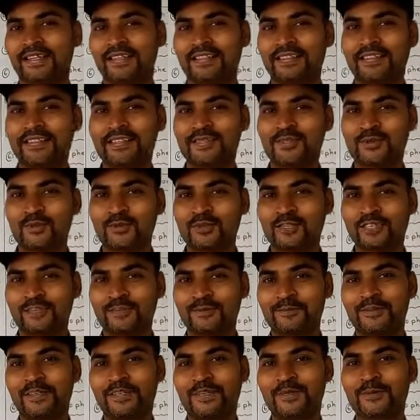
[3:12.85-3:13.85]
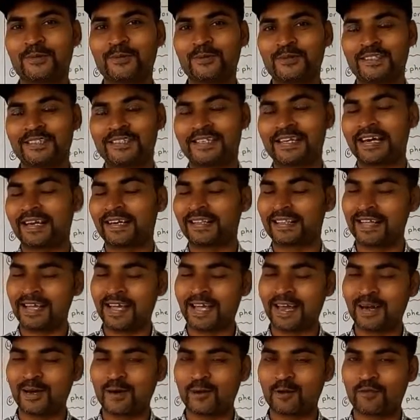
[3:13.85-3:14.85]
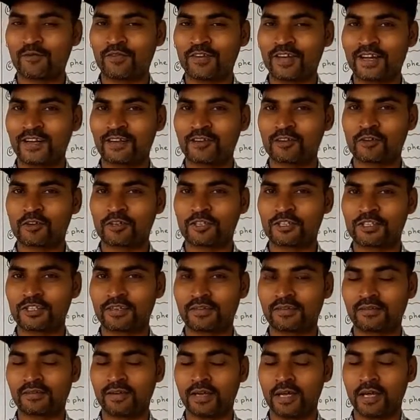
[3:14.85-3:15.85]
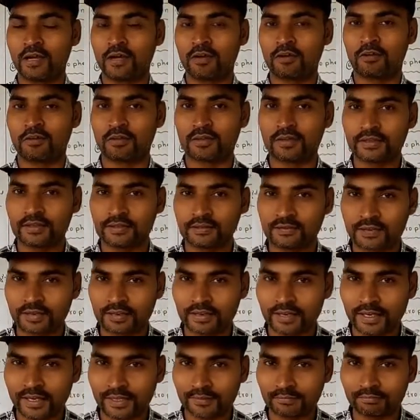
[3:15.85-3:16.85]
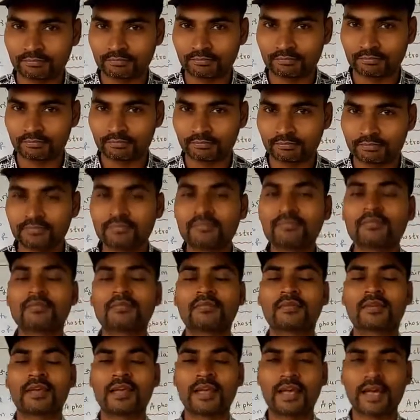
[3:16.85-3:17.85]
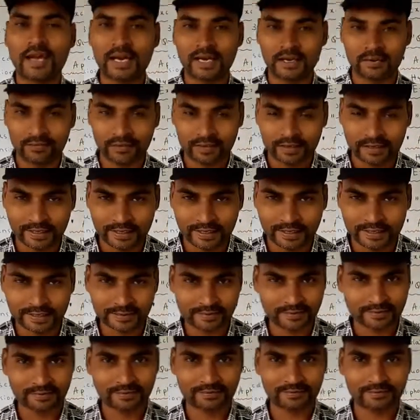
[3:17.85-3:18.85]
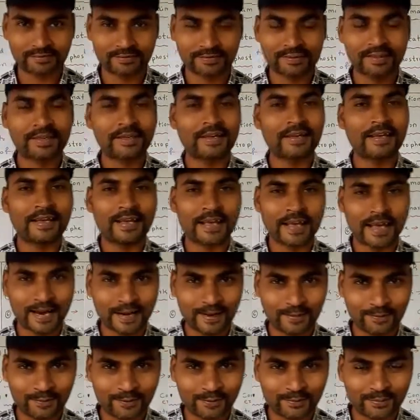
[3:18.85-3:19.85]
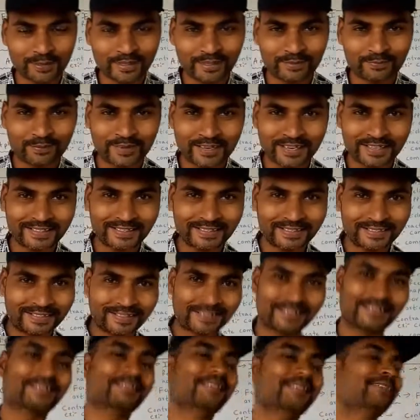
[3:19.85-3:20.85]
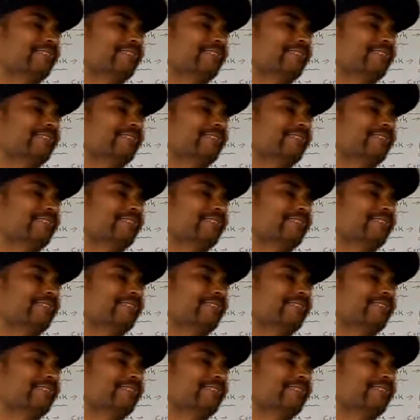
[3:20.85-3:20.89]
This one we use at the end of a question. What is your name? Had your dinner? Had your breakfast?